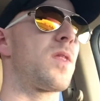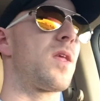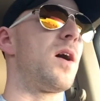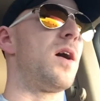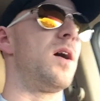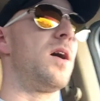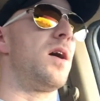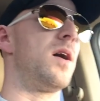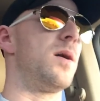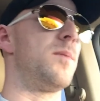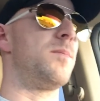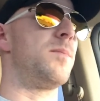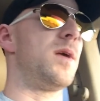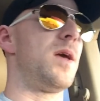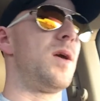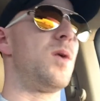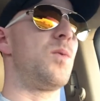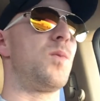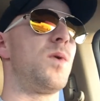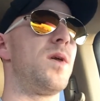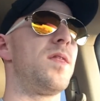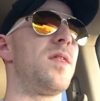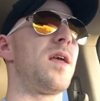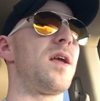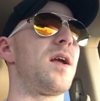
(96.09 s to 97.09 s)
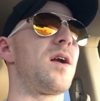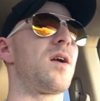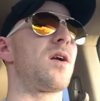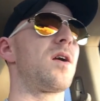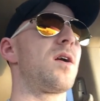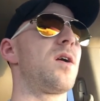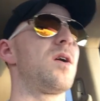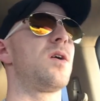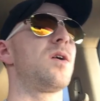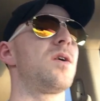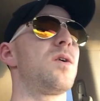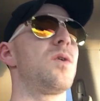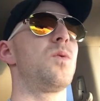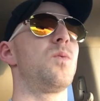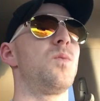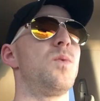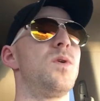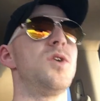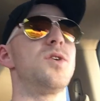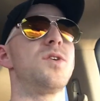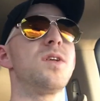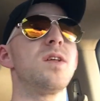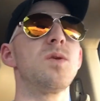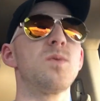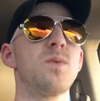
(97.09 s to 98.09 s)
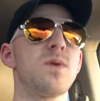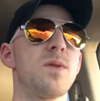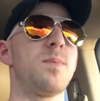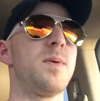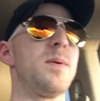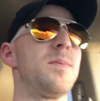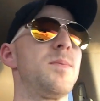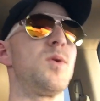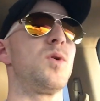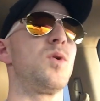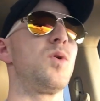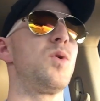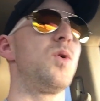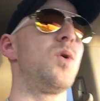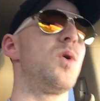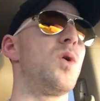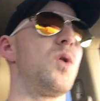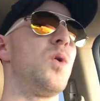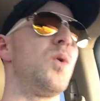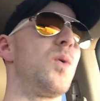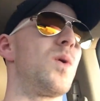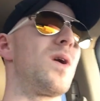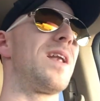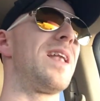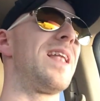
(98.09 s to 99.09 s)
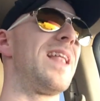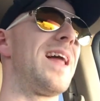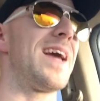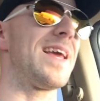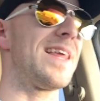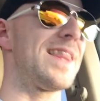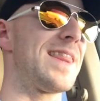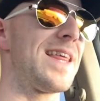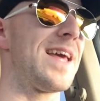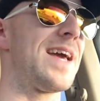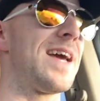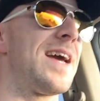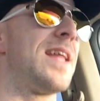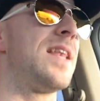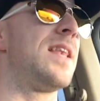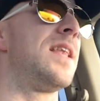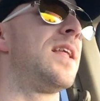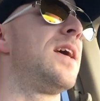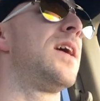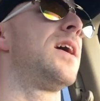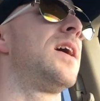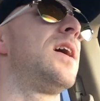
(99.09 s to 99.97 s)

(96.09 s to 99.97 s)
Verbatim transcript: Um, and when they're when you're dealing with people who, who are like that,